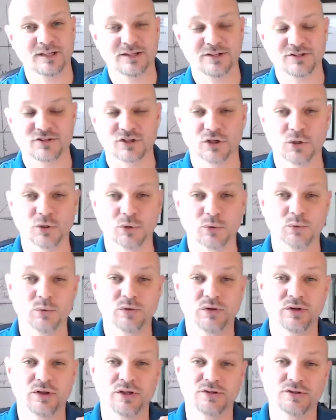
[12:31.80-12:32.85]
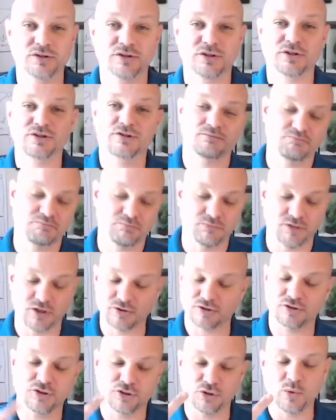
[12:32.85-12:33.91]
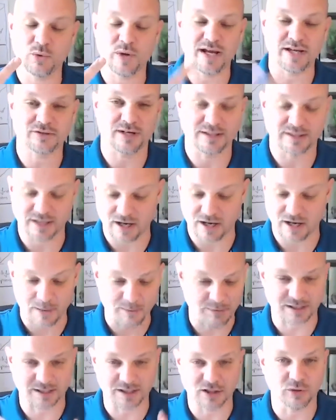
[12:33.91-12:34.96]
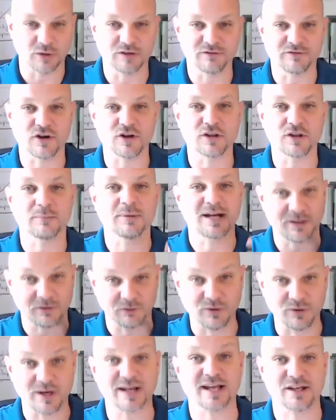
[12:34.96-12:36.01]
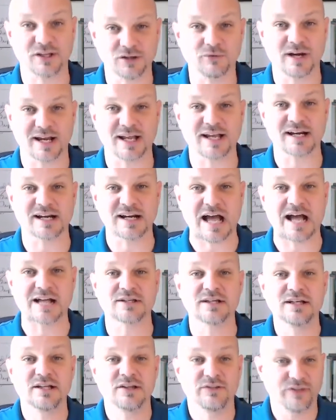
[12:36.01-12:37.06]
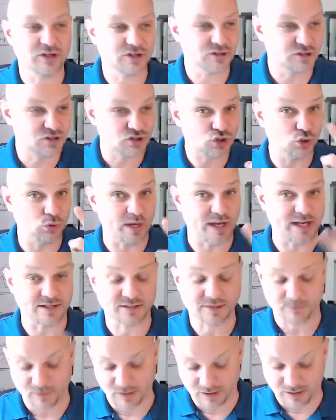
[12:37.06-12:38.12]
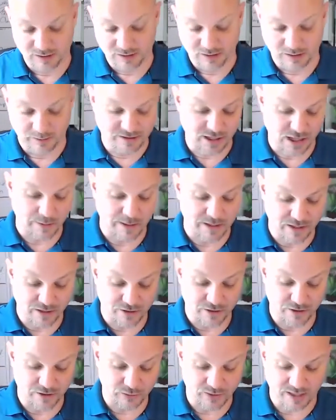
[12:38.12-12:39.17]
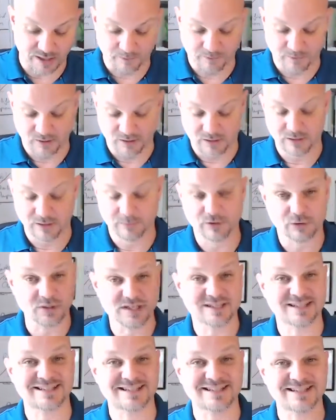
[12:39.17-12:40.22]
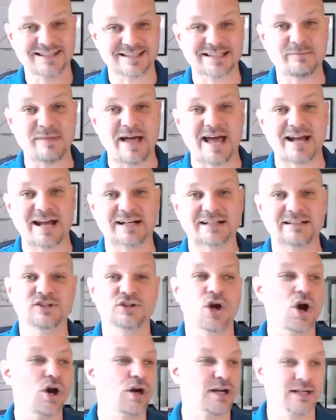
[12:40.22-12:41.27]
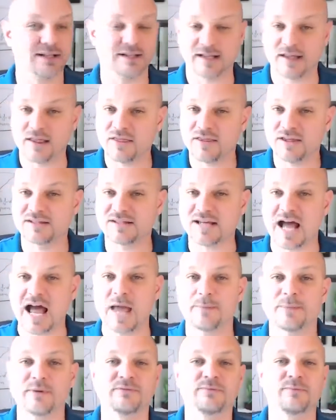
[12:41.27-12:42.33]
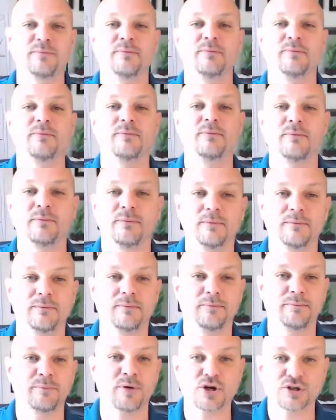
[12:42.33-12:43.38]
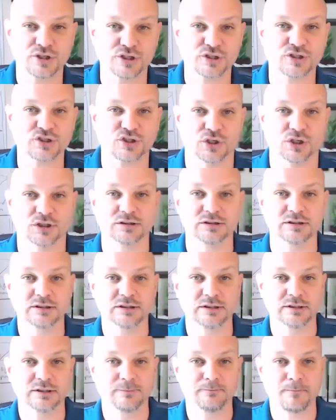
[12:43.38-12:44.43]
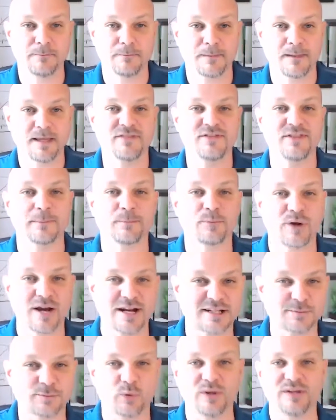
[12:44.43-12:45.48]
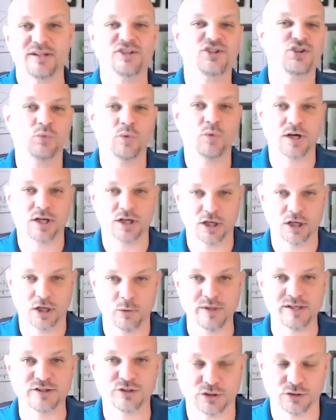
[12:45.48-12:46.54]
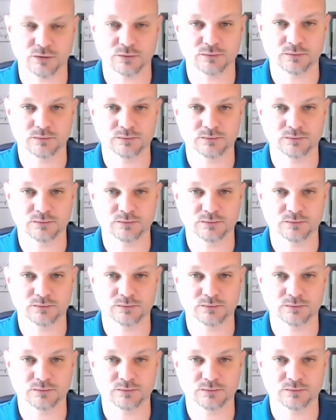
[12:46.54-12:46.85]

So those are 2 ways right there. I'm not going to go any further, but you recognize there's 2 ways. Let me talk about the other 3. Number 3 is systematically target the type of purchaser in the price point that you want to go into.